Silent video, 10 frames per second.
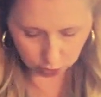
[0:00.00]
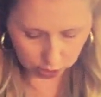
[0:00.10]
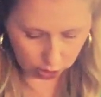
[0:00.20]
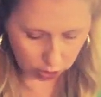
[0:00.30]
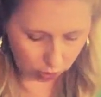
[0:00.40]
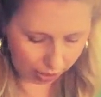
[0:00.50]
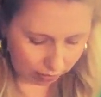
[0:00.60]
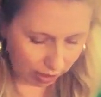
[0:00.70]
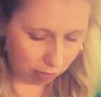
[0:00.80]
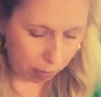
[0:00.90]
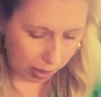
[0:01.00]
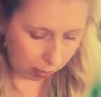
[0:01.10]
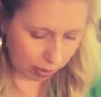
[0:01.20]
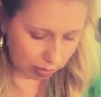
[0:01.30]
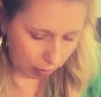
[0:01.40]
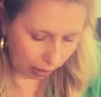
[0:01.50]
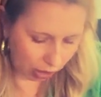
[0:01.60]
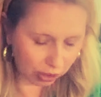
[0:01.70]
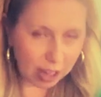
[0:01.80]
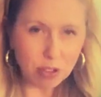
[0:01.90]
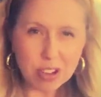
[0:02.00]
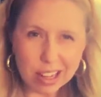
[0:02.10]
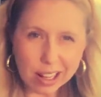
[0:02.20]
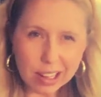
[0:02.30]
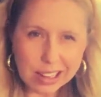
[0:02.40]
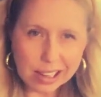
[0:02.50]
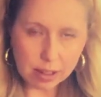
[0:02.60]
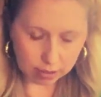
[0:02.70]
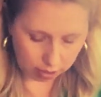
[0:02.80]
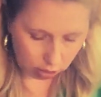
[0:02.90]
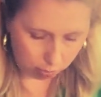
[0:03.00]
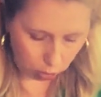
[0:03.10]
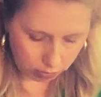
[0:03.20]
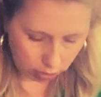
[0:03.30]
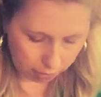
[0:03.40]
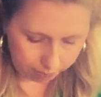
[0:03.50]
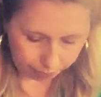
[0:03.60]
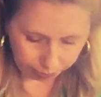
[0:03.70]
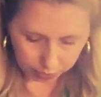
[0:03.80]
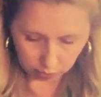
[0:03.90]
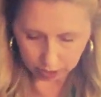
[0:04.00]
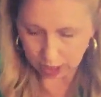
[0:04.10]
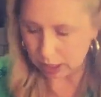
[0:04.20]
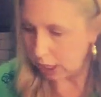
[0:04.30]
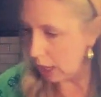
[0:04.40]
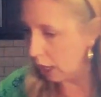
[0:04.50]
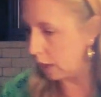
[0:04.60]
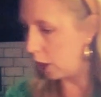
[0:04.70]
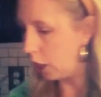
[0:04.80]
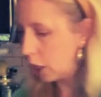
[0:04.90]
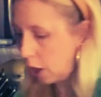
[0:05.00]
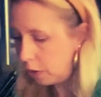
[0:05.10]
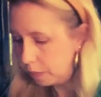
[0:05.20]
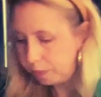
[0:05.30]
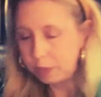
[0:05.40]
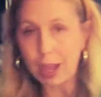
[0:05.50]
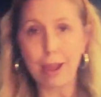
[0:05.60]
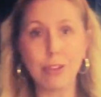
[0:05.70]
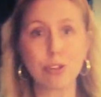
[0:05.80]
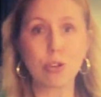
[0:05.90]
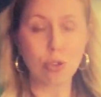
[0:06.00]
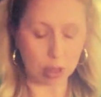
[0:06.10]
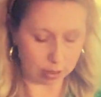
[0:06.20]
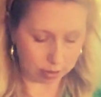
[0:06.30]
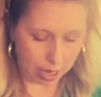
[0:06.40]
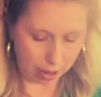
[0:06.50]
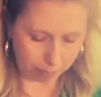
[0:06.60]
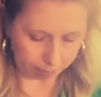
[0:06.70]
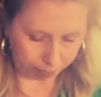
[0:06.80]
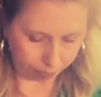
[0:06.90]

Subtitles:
you don't have to have a big piece of pie. You can have just a little morsel. Okay, there you go. And the streusel on top,